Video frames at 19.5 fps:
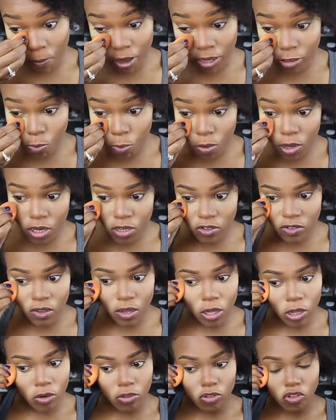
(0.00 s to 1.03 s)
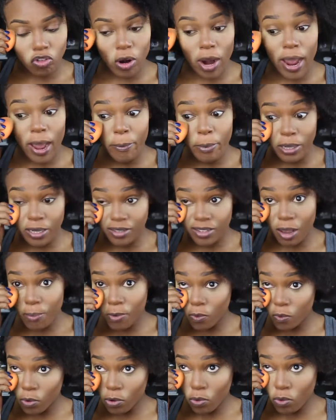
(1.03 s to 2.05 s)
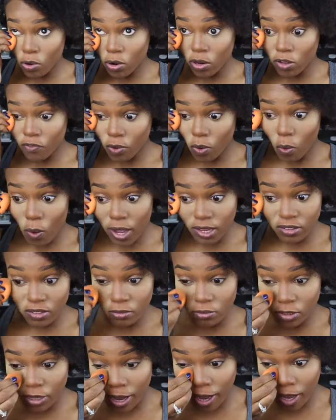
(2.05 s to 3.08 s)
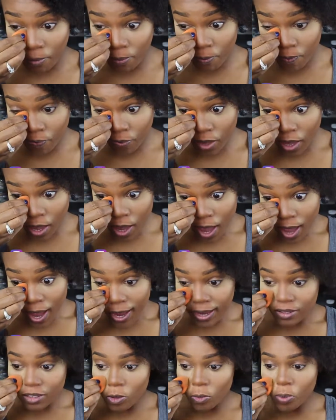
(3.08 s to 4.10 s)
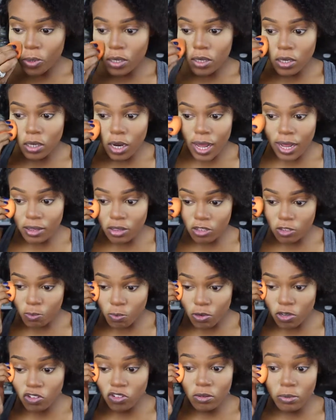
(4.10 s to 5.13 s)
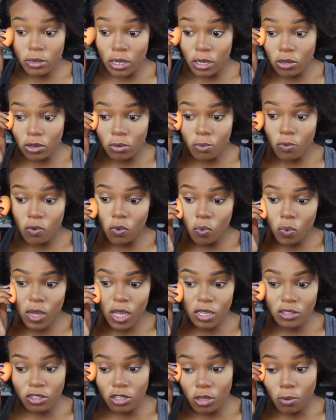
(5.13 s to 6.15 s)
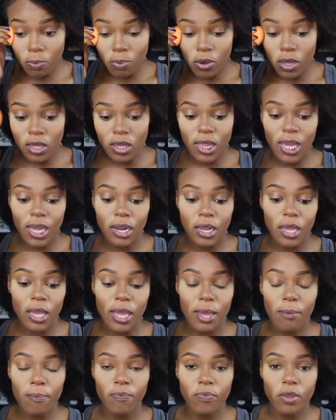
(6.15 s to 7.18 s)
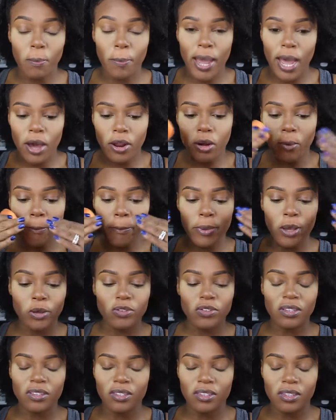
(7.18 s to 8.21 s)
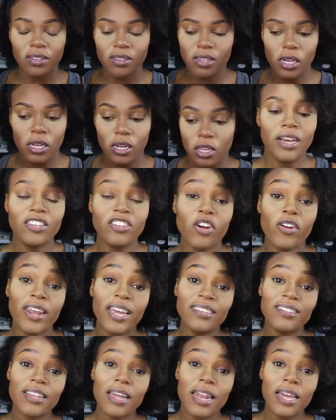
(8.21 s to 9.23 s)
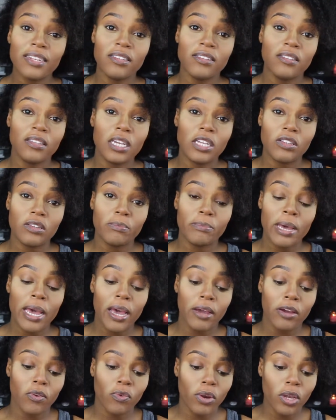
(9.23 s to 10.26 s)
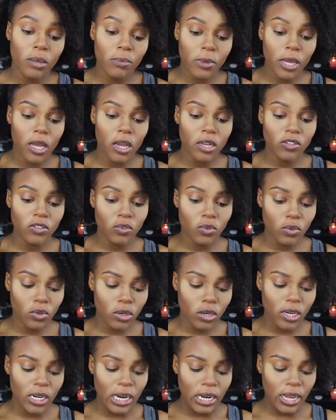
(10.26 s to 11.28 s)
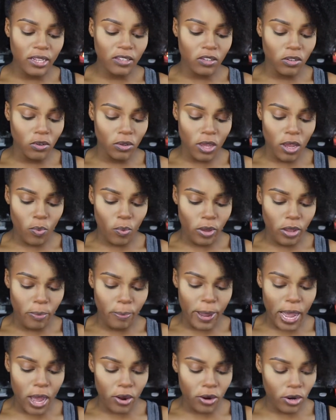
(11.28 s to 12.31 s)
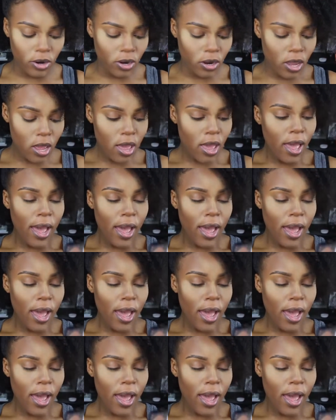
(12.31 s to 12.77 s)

My sponge is a little dry because I've been recording for quite some time. I typically like the sponge to be a little more wet, to the point that the powder melts into the skin. So next I like to set my cream contour, and I like to do that with a powder.